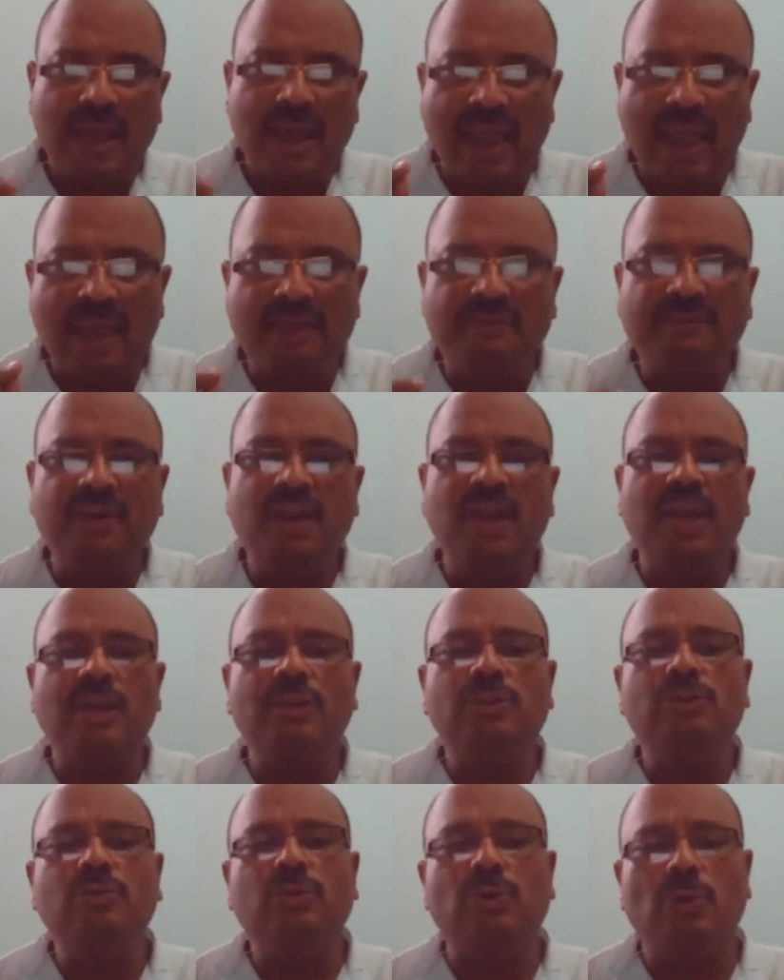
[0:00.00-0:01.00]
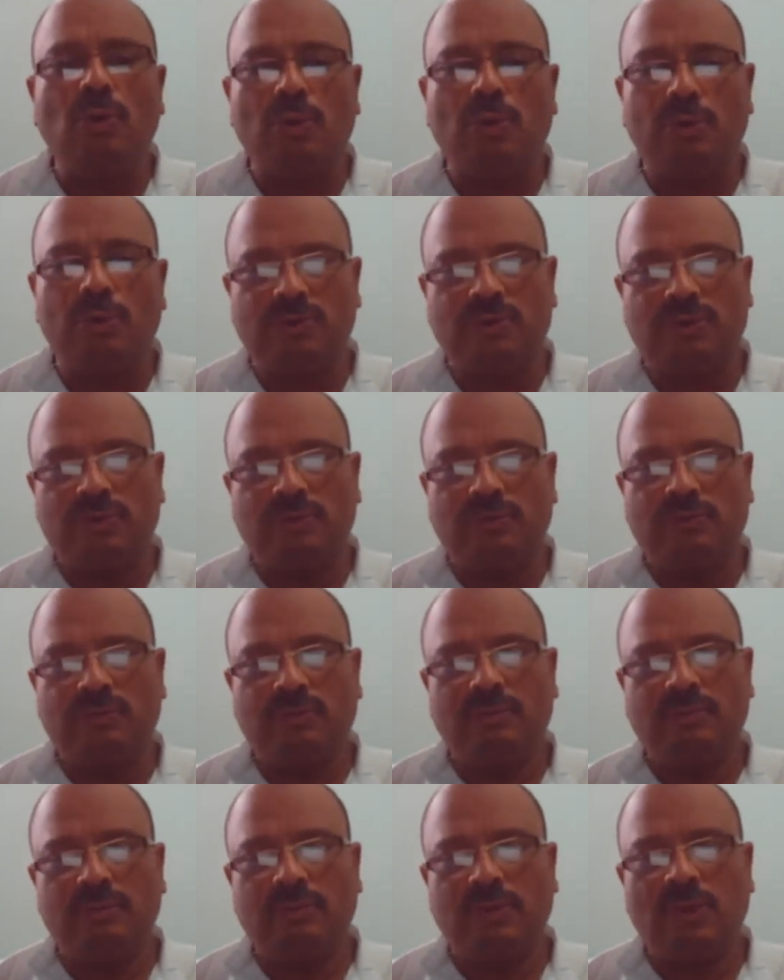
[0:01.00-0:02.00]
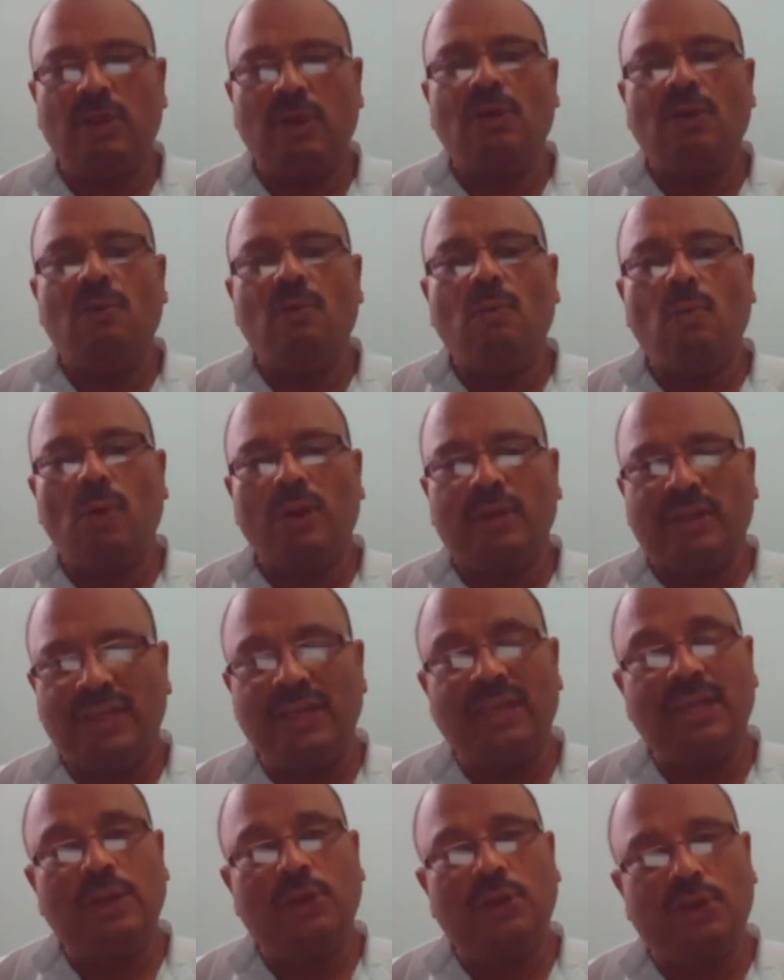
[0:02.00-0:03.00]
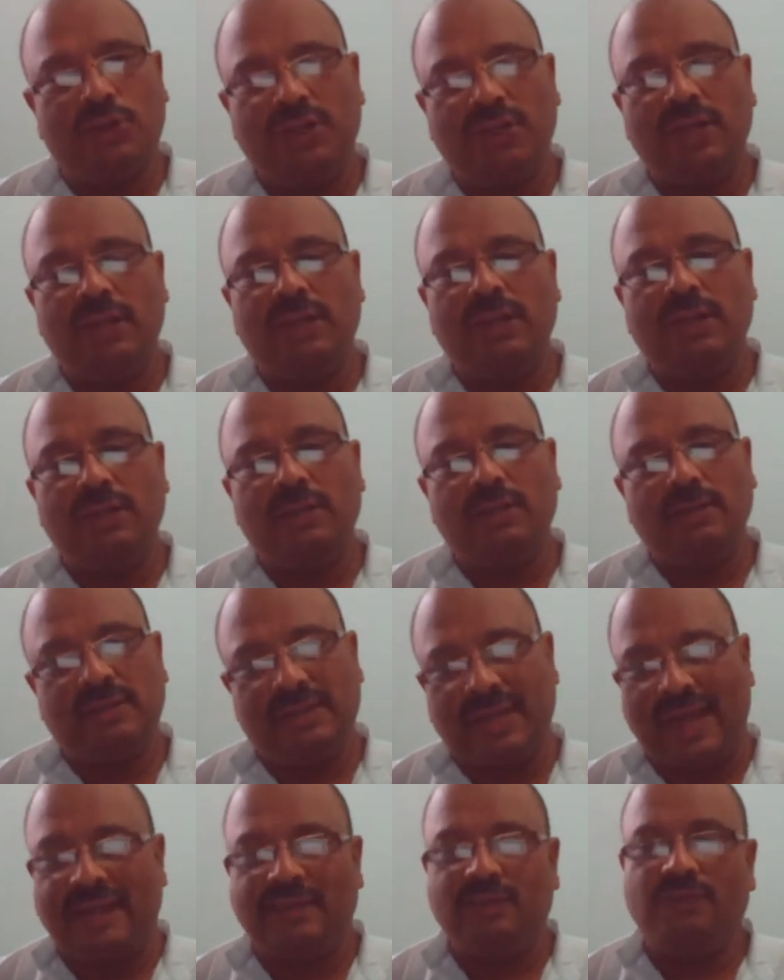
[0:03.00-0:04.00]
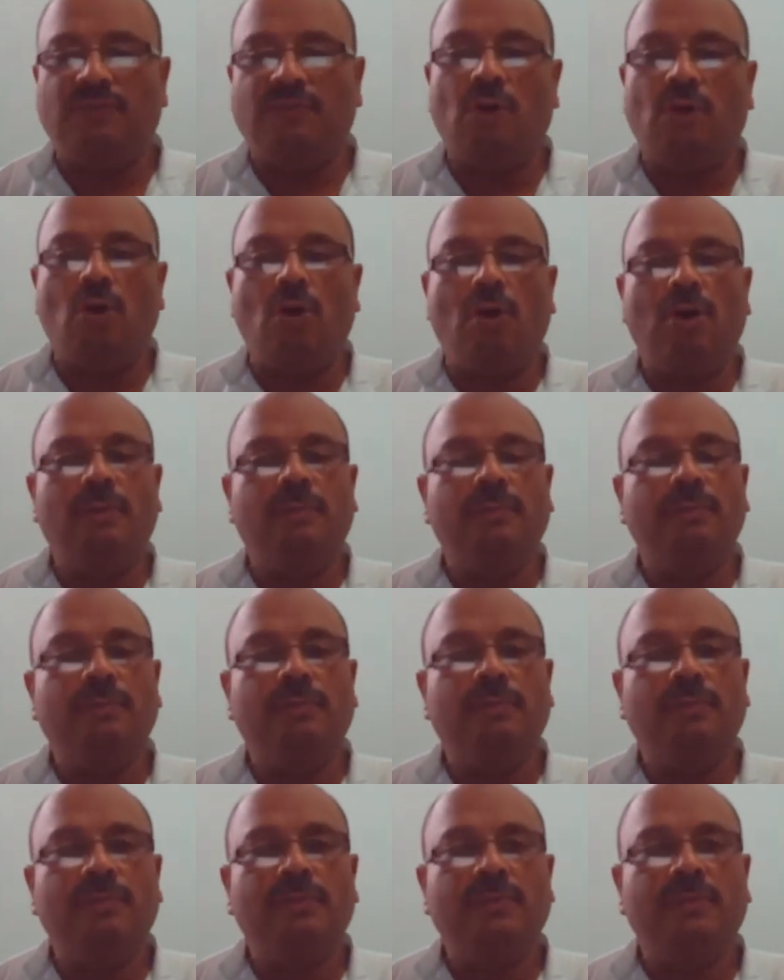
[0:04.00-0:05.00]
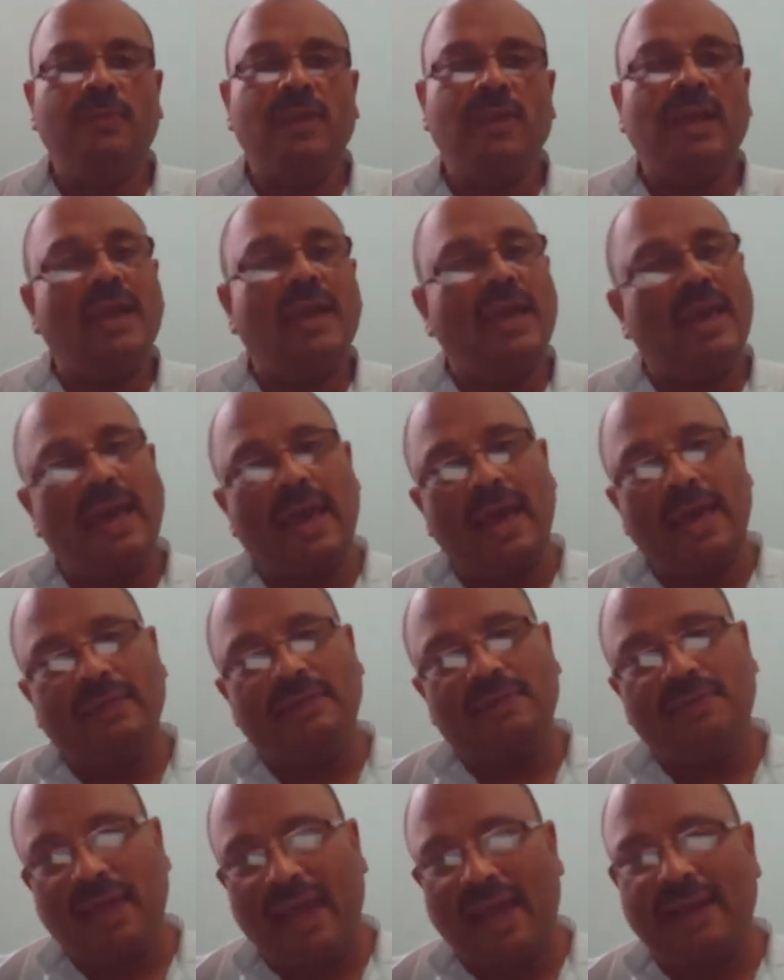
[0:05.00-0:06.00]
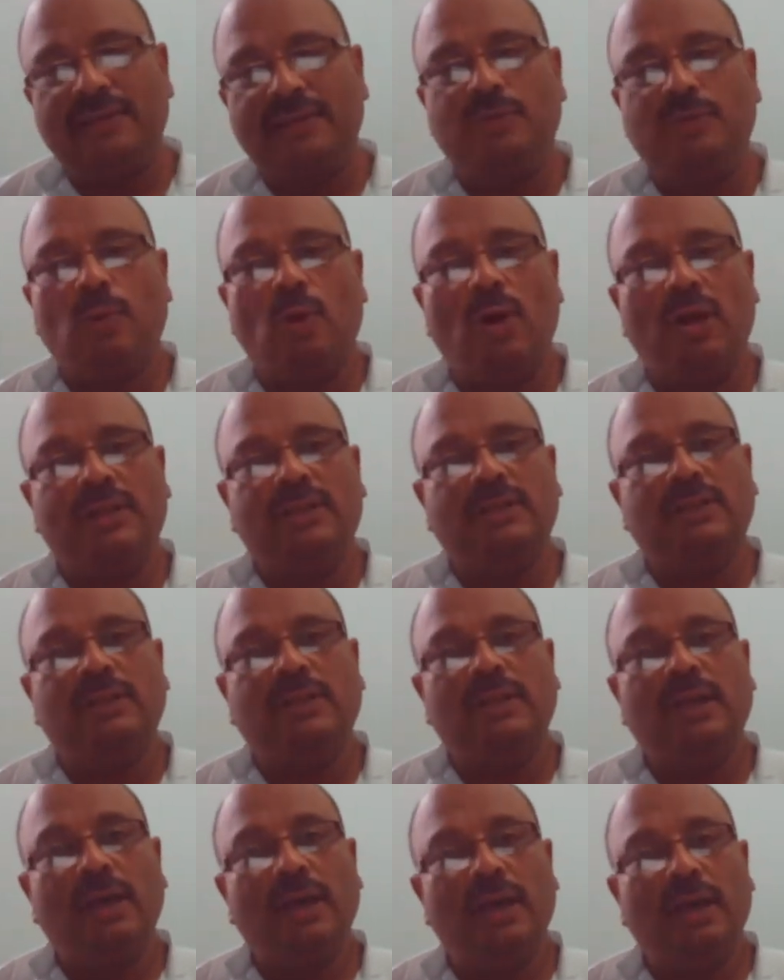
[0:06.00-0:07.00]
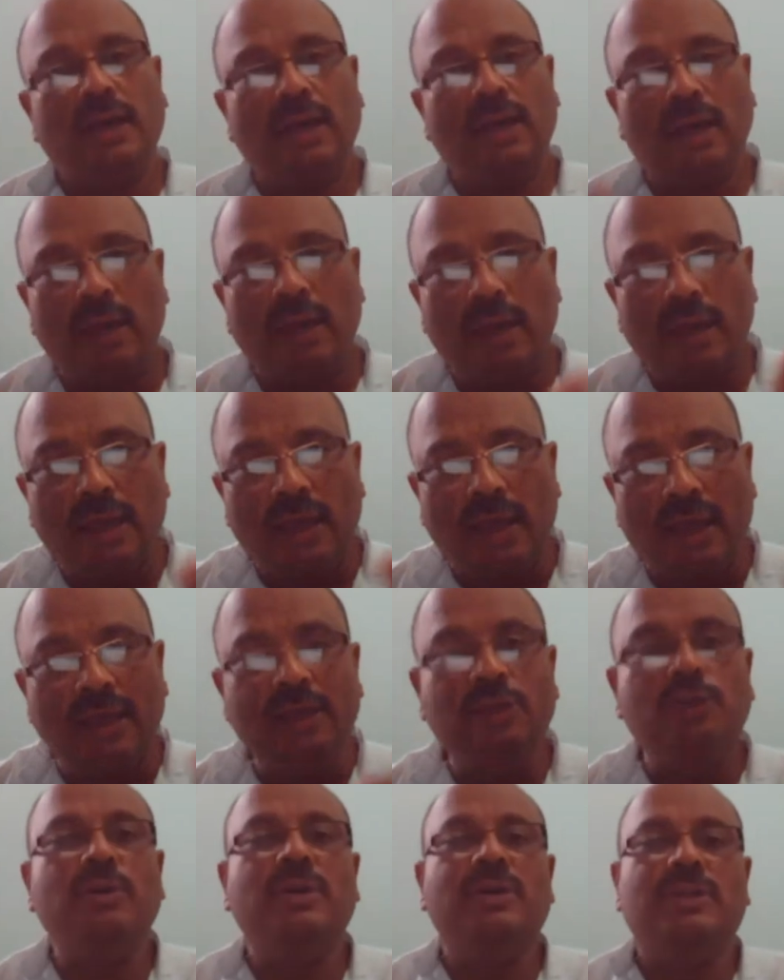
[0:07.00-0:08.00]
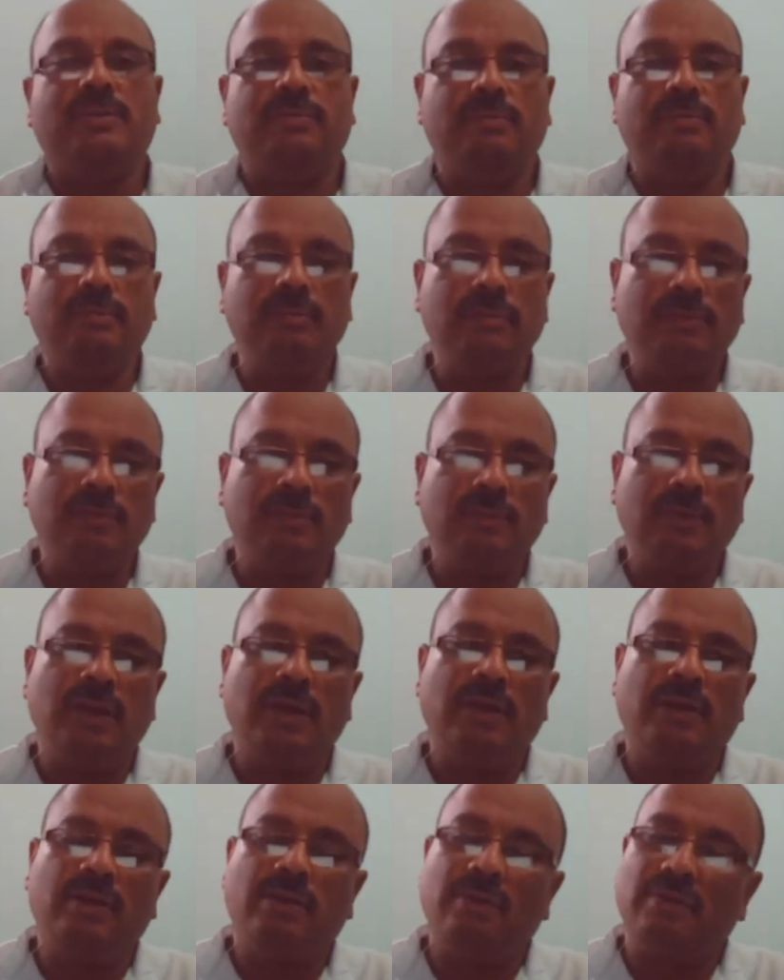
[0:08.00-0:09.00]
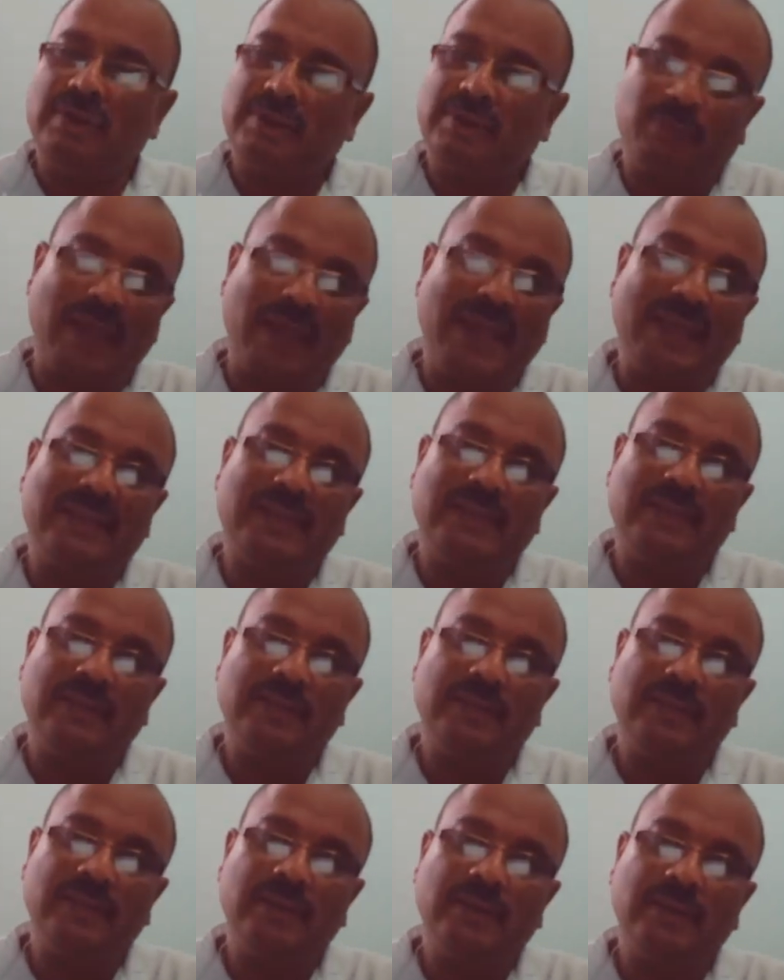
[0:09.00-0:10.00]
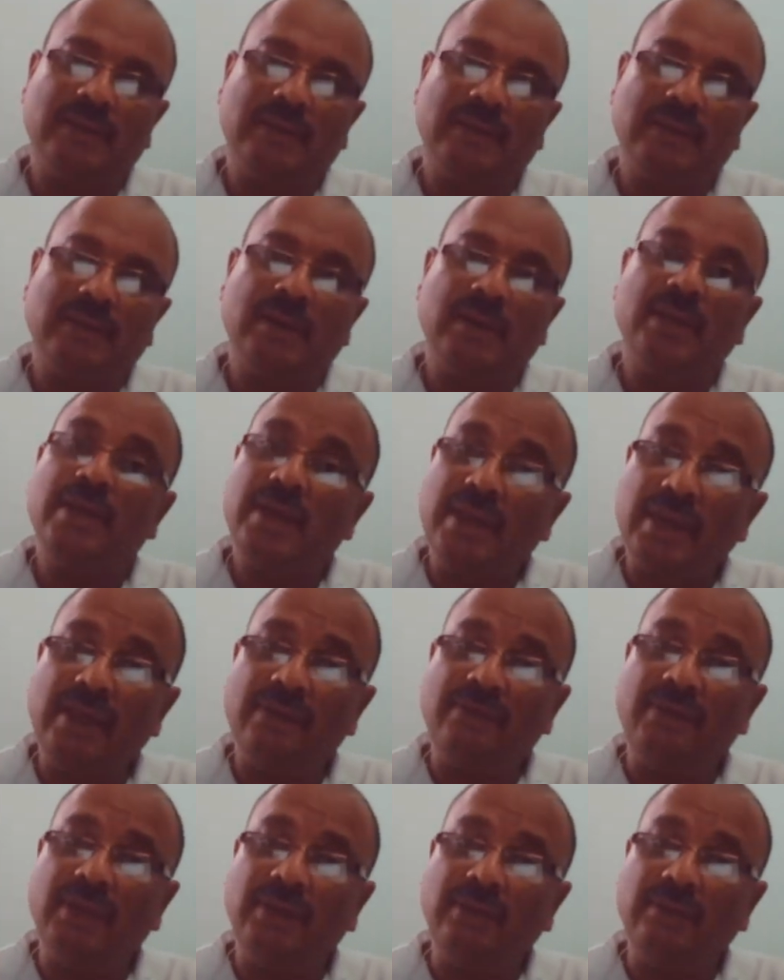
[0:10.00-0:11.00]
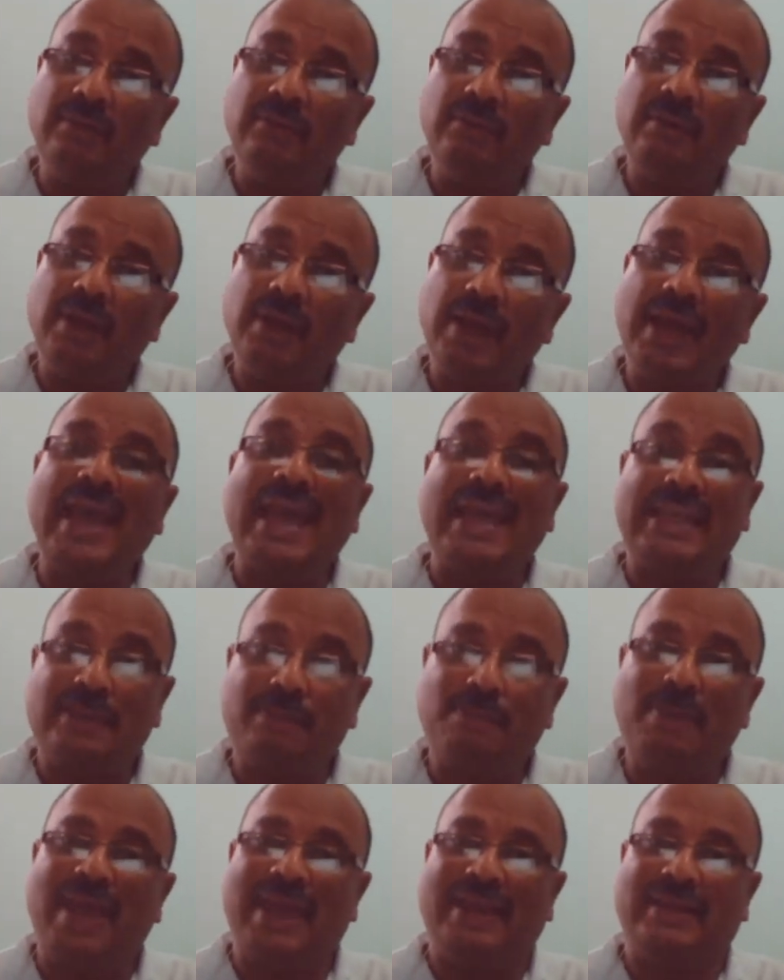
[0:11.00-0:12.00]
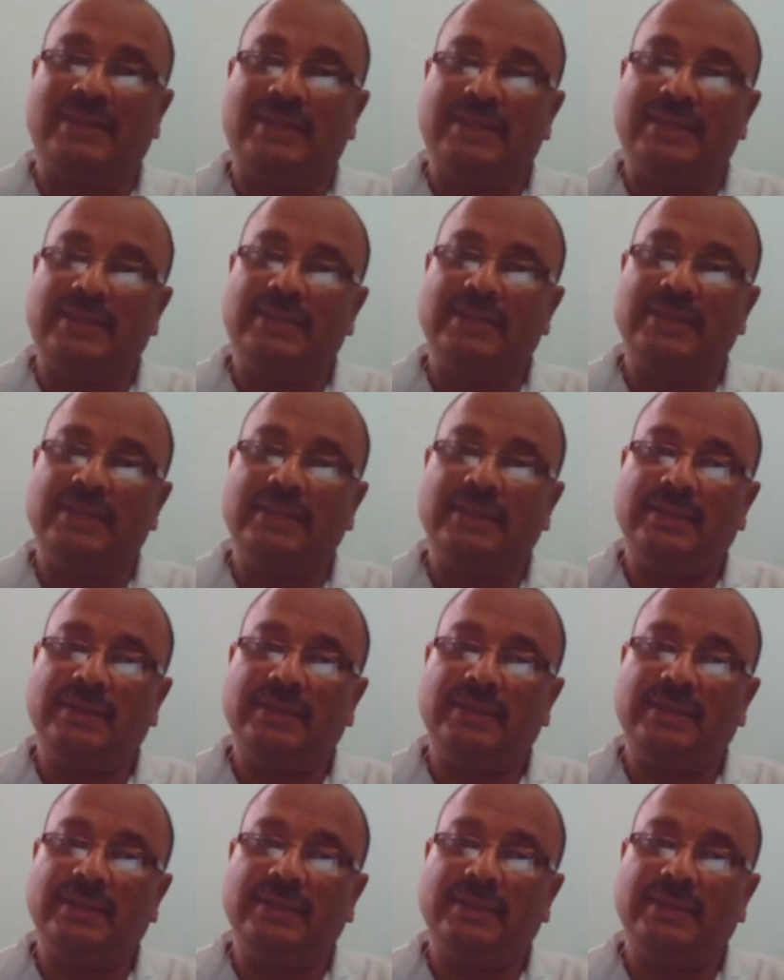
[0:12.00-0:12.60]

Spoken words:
Every Hindu knows what he or she stands for, and that is what Hinduism respects, even expects.